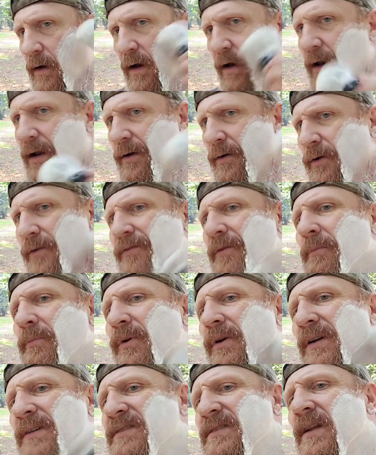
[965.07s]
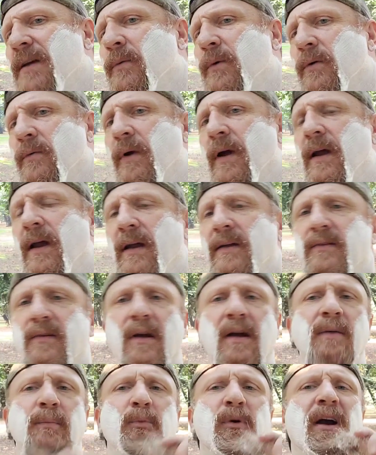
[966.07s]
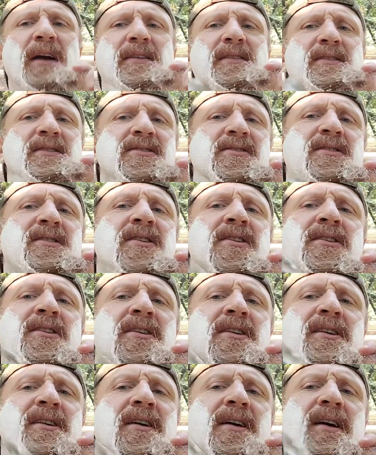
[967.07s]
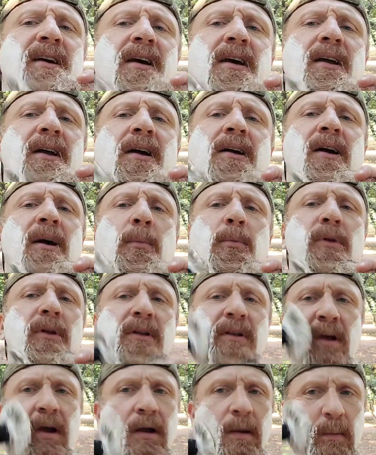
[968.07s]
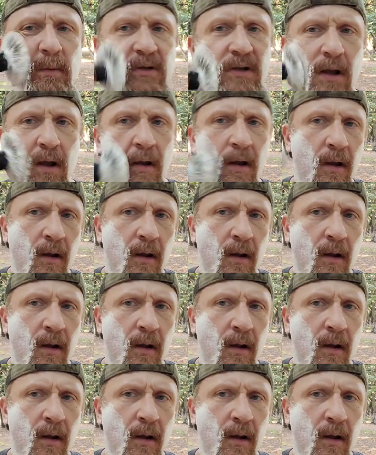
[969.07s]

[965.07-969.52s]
I don't know if I'm pronouncing that one right. I, I practiced it a couple of times.